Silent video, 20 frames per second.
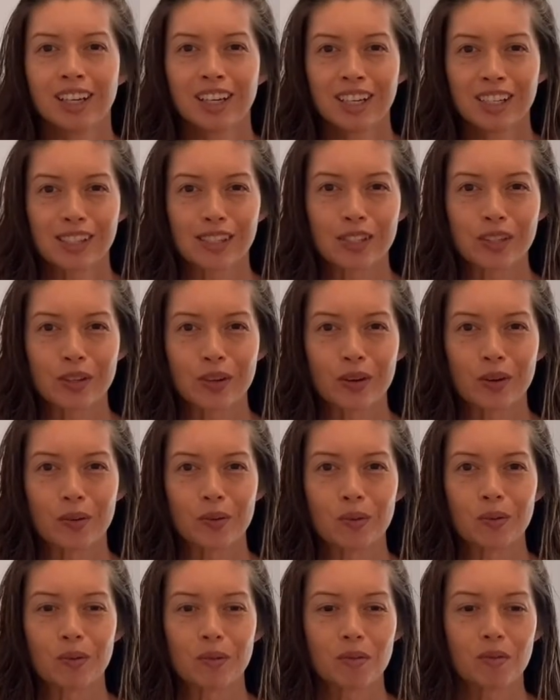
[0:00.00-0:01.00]

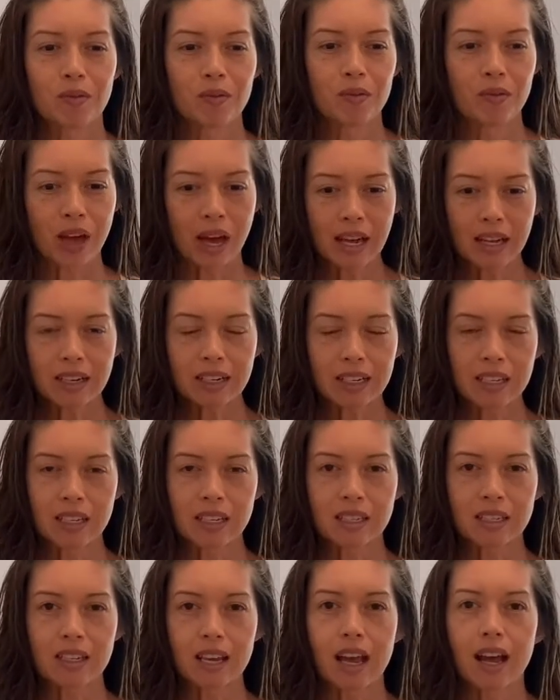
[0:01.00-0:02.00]
So that
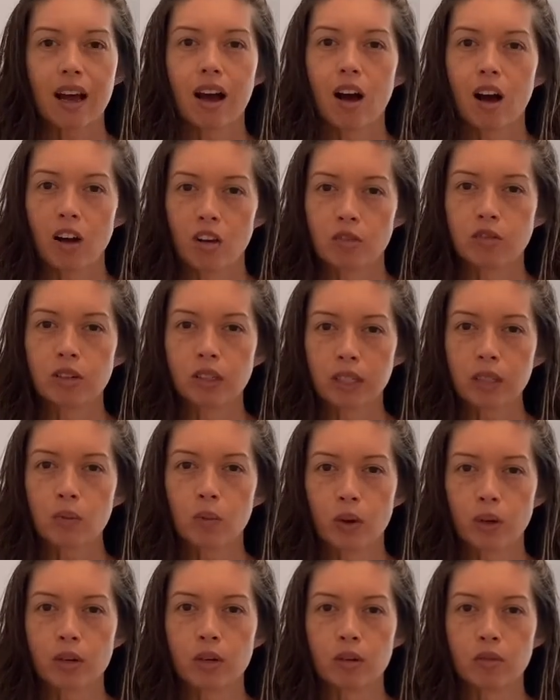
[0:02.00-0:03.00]
is a really
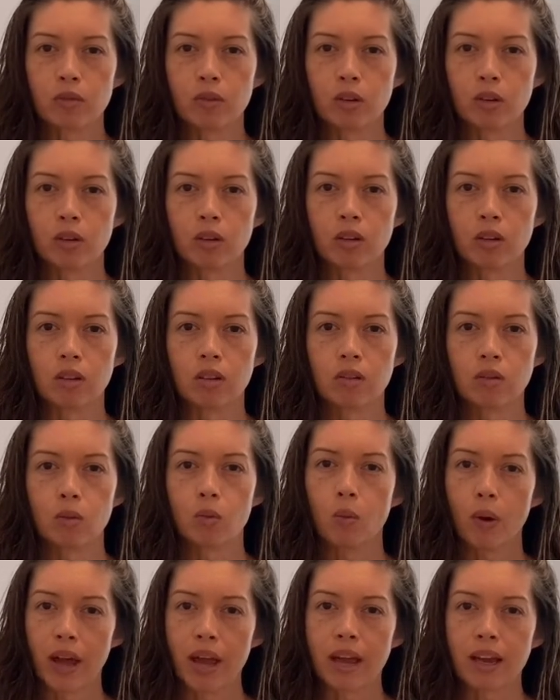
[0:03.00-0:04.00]
wonderful
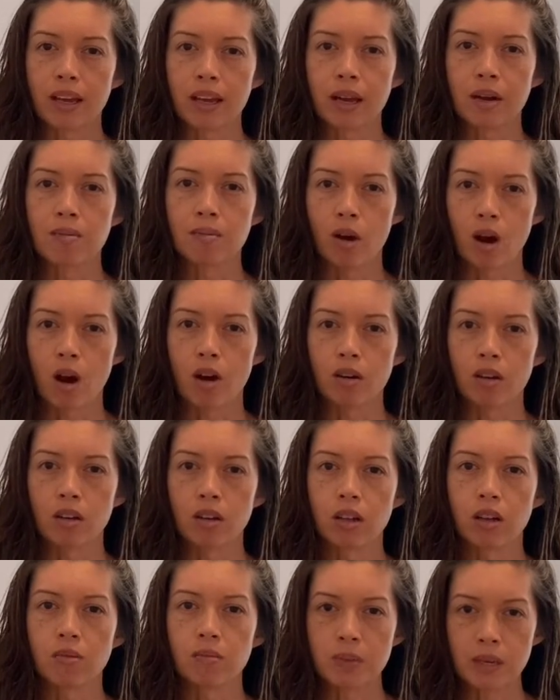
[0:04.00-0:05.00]
way and model
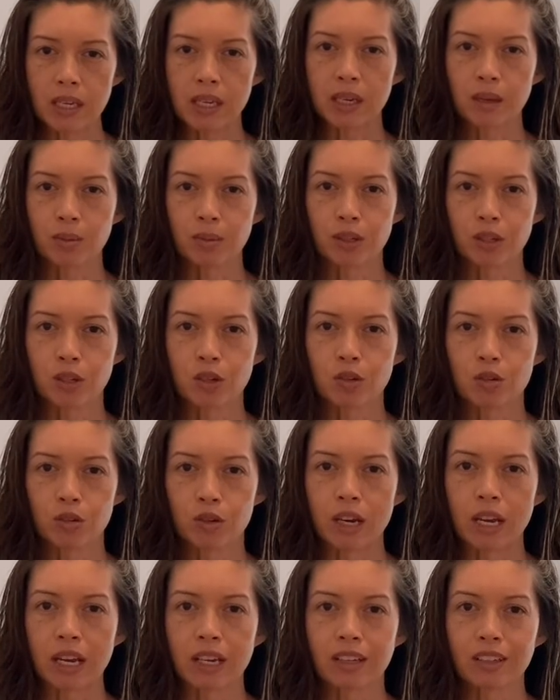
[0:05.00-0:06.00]
of being able to
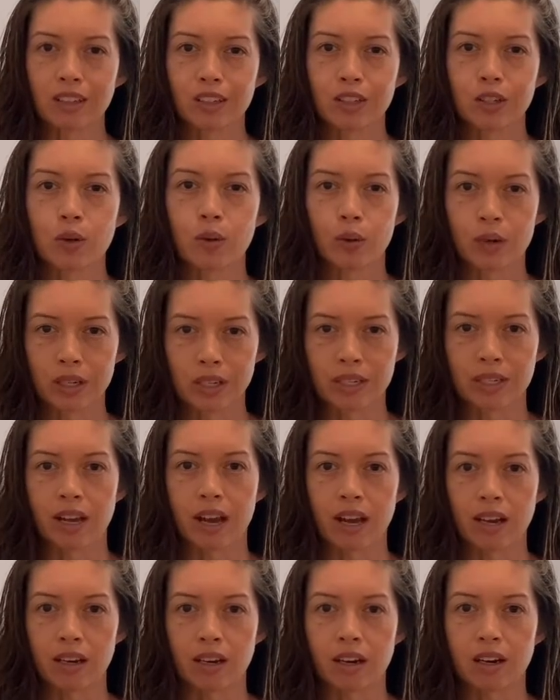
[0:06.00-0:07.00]
create your
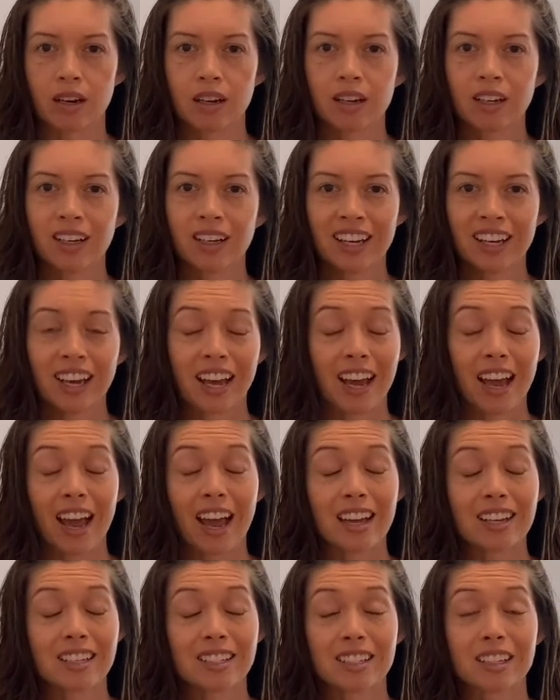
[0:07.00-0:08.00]
desire.
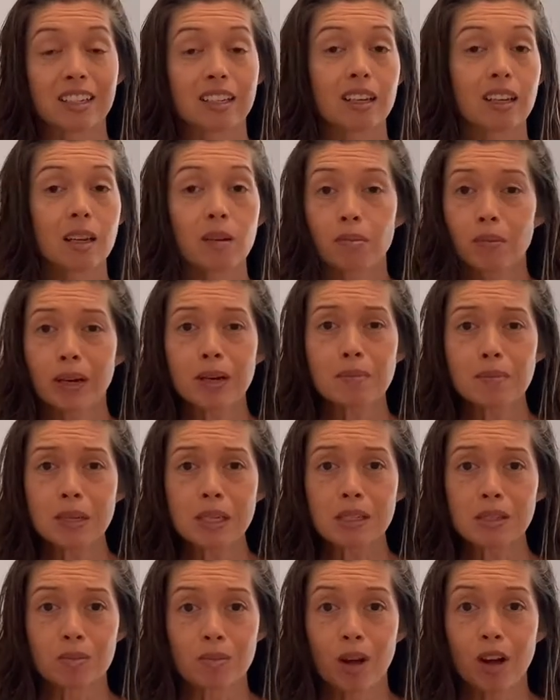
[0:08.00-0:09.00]
And it might be
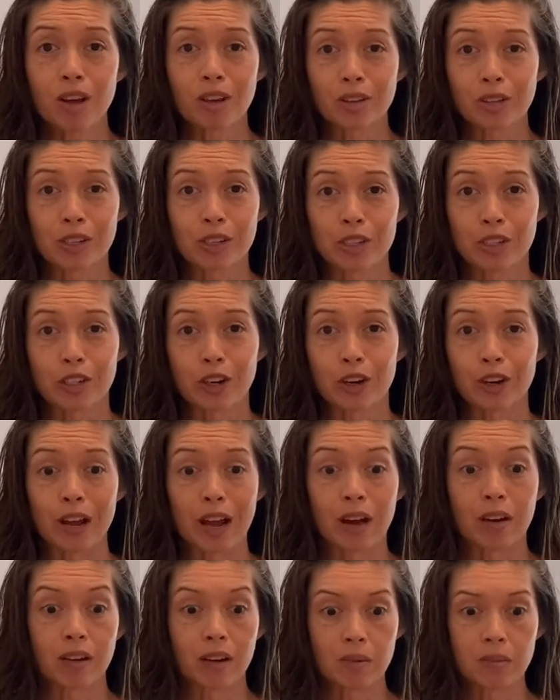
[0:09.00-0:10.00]
small to start
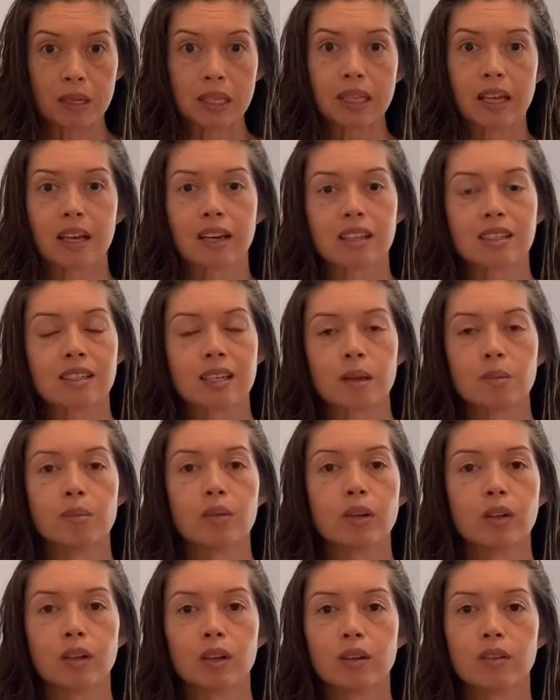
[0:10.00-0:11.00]
out. I mean, that
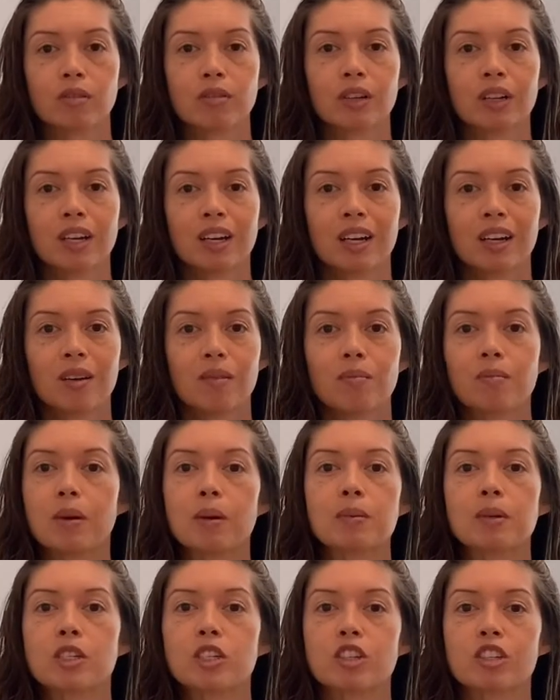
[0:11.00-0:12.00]
example of
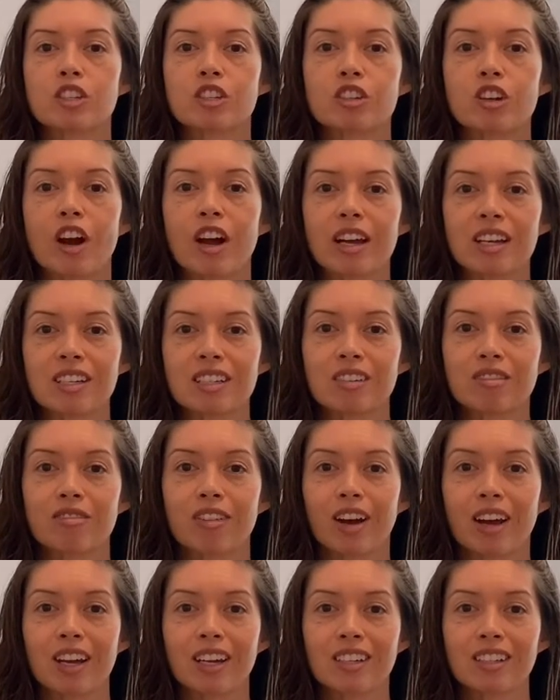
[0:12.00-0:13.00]
maybe just trying to
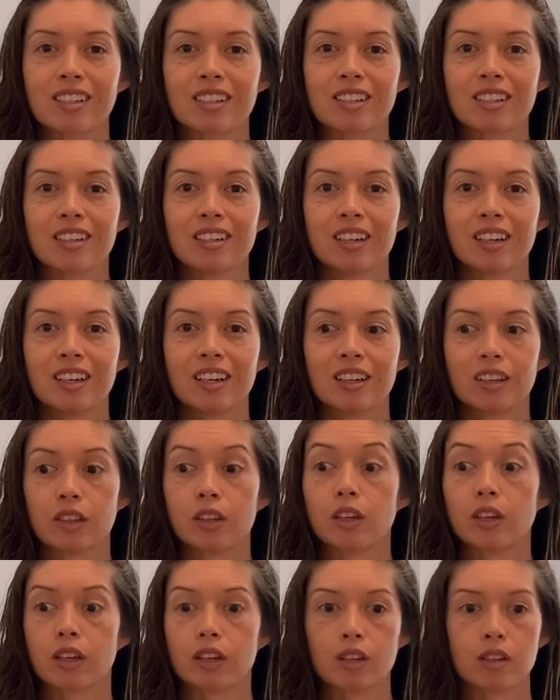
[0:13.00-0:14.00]
find
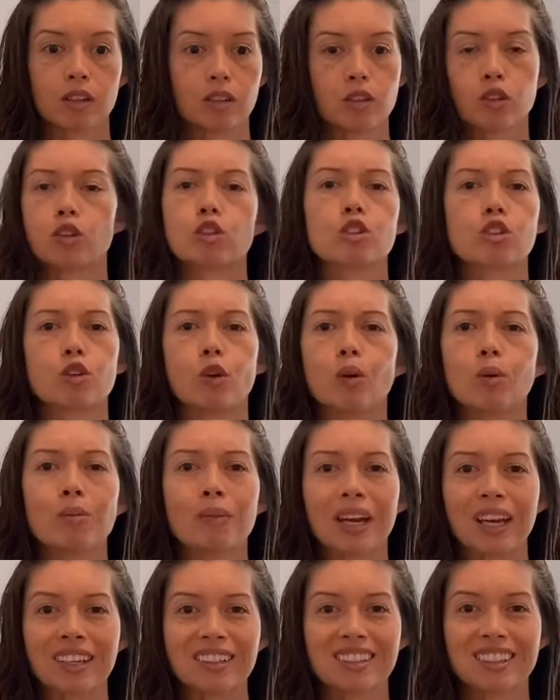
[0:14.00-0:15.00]
your
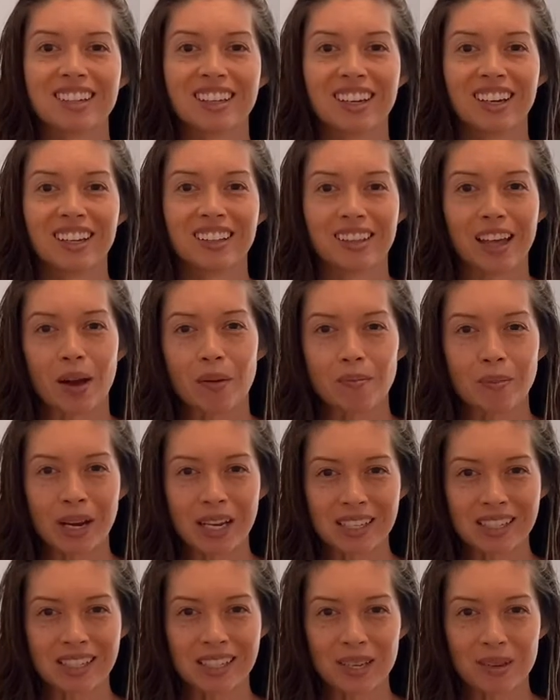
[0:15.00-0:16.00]
soulmate, that
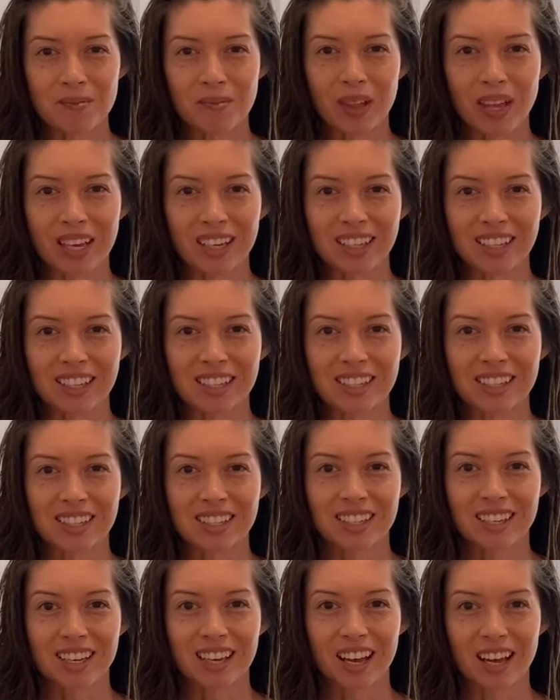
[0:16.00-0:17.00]
might seem like
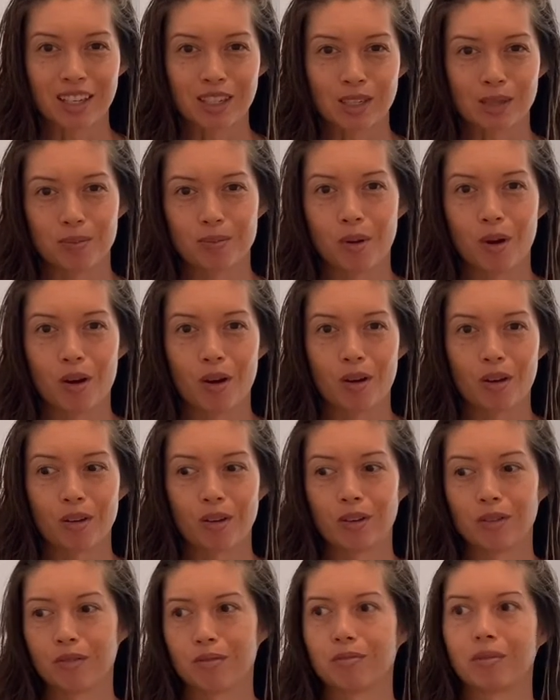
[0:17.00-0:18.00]
it's a
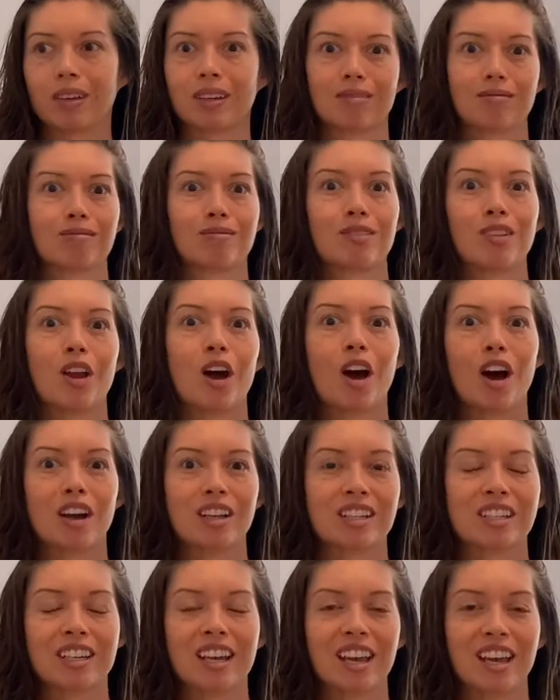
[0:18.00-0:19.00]
small, like not
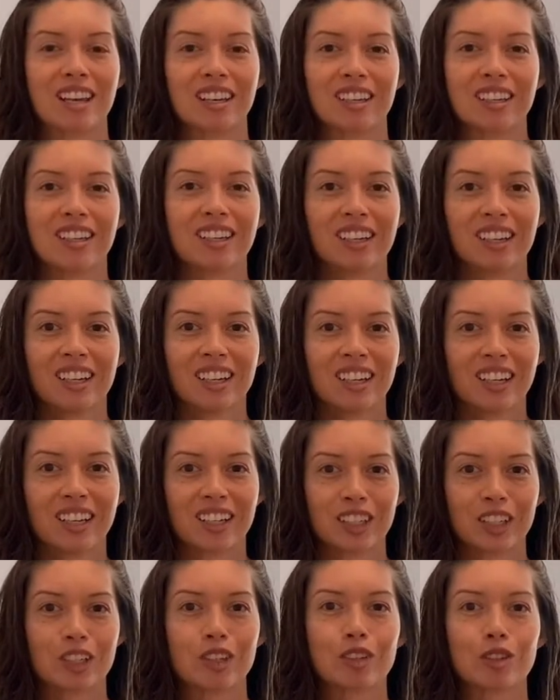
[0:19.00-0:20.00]
a
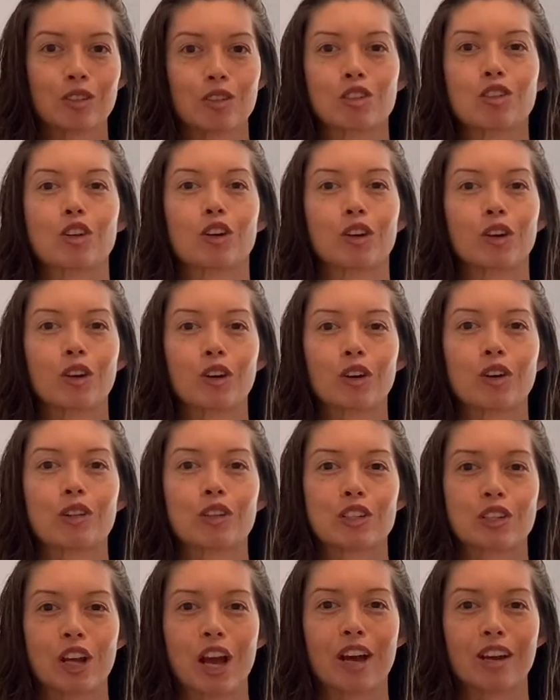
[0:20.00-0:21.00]
huge
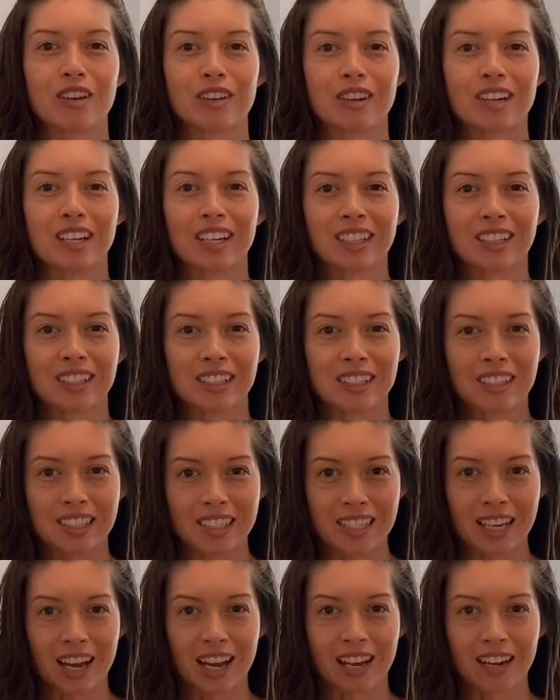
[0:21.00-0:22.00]
earth-shattering
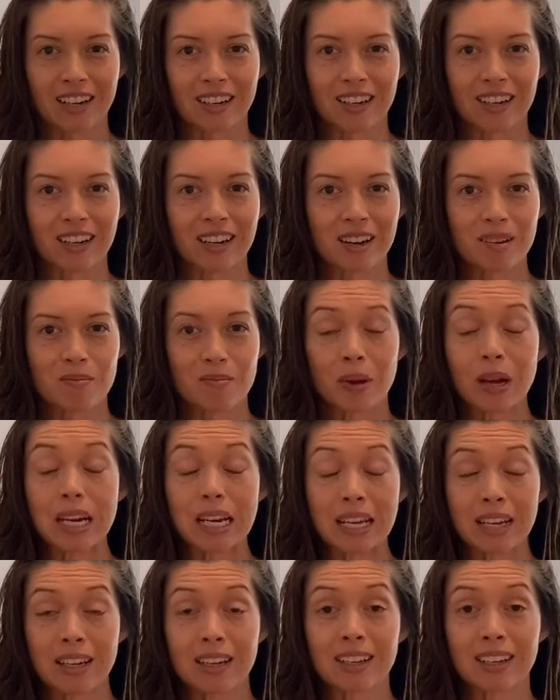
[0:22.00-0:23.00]
desire, but
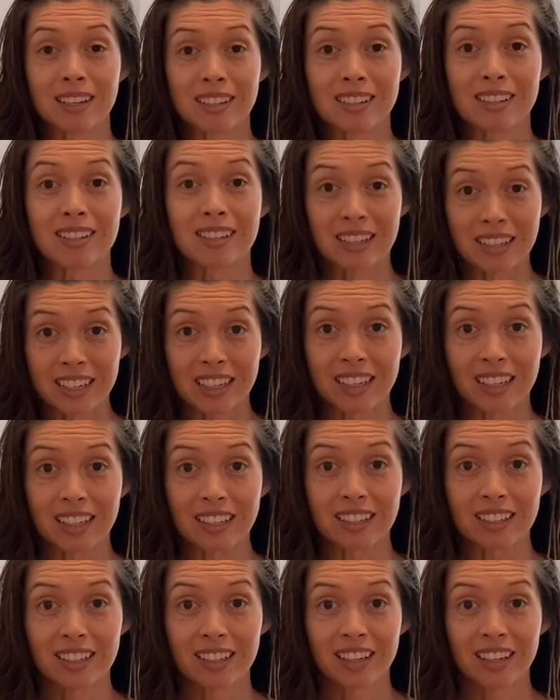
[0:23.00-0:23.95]
it is needed.